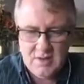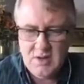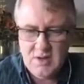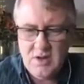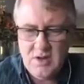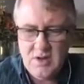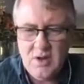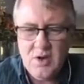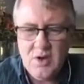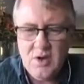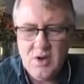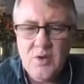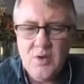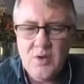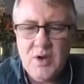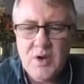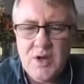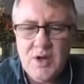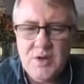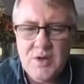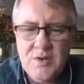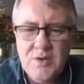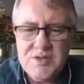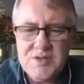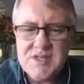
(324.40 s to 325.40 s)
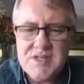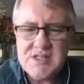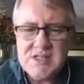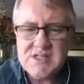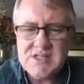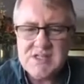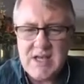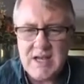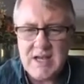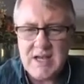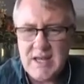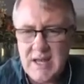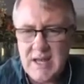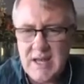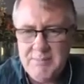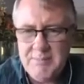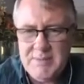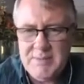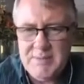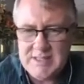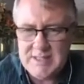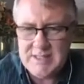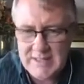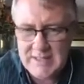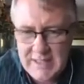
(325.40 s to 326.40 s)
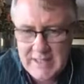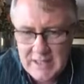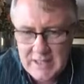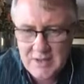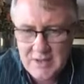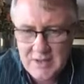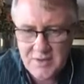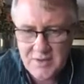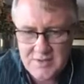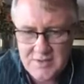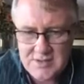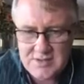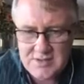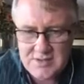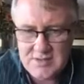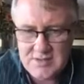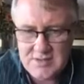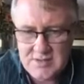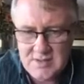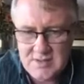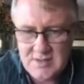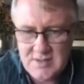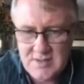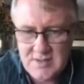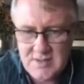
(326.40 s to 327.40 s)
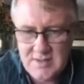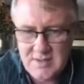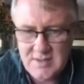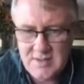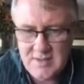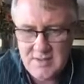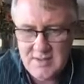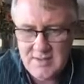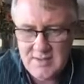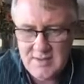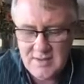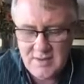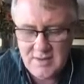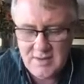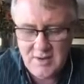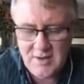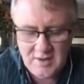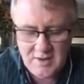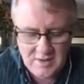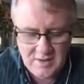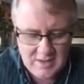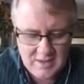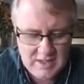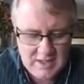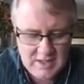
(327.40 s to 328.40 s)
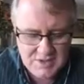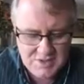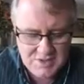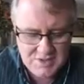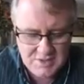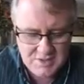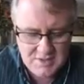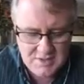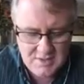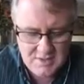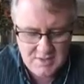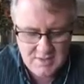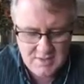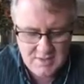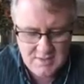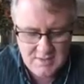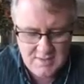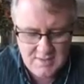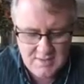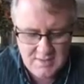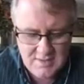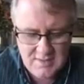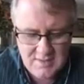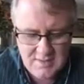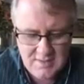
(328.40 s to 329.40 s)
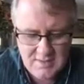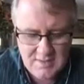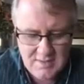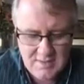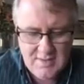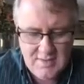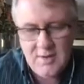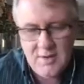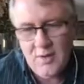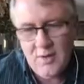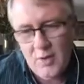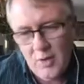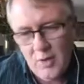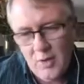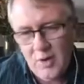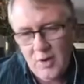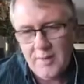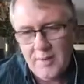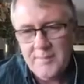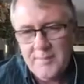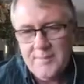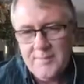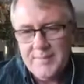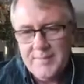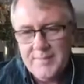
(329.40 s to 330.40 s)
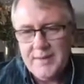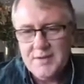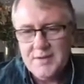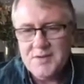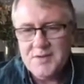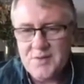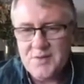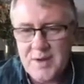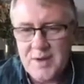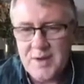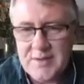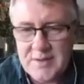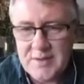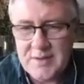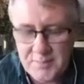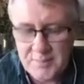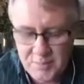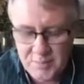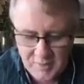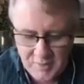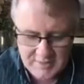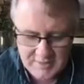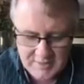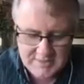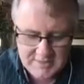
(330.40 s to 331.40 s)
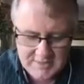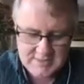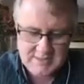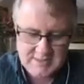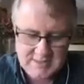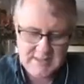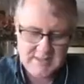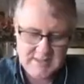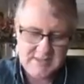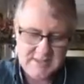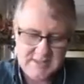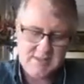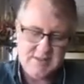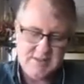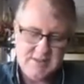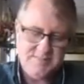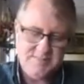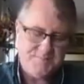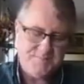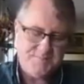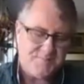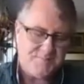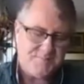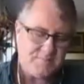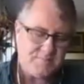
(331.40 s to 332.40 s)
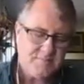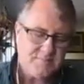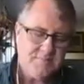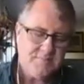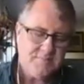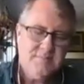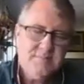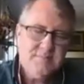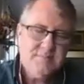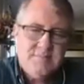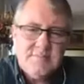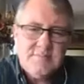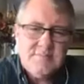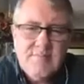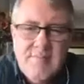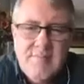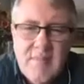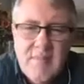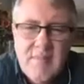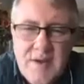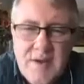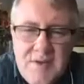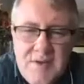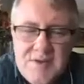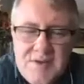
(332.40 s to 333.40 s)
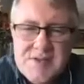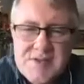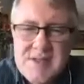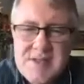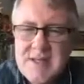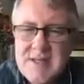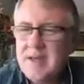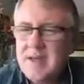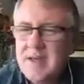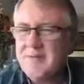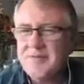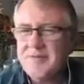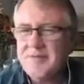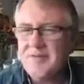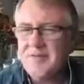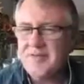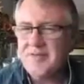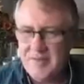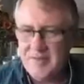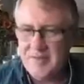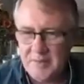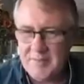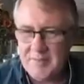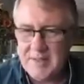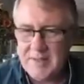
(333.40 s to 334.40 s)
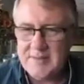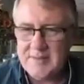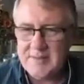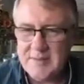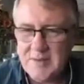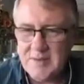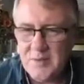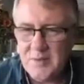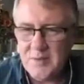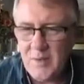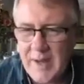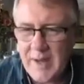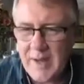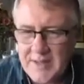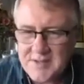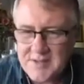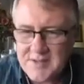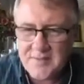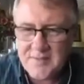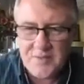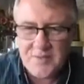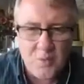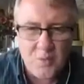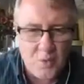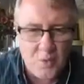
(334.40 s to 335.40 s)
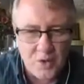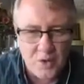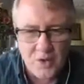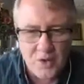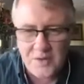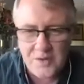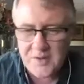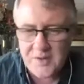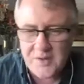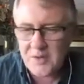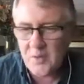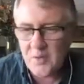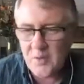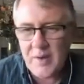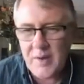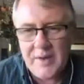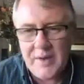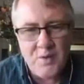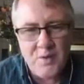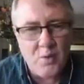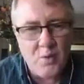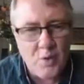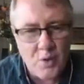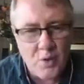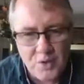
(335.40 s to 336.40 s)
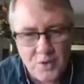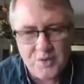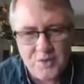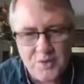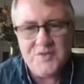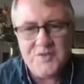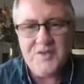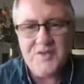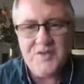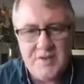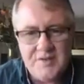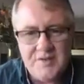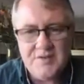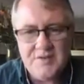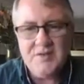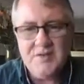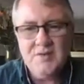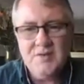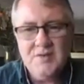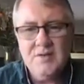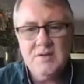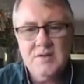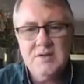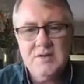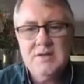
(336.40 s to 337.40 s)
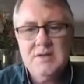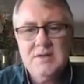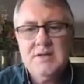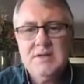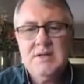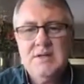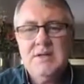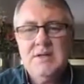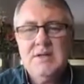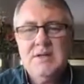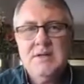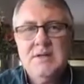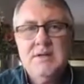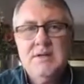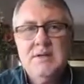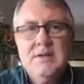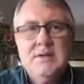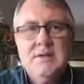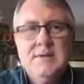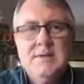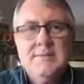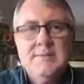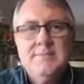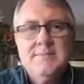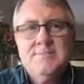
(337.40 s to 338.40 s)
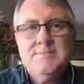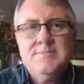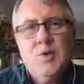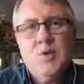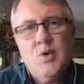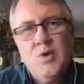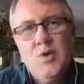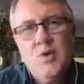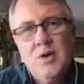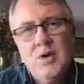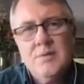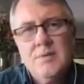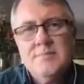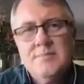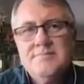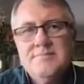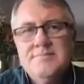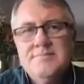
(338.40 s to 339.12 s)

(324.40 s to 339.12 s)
Who are you setting up as leaders in the congregation? Or, straight to the point as he is, are you seeking fulfillment in the ways of the world and the way the world sees you? Or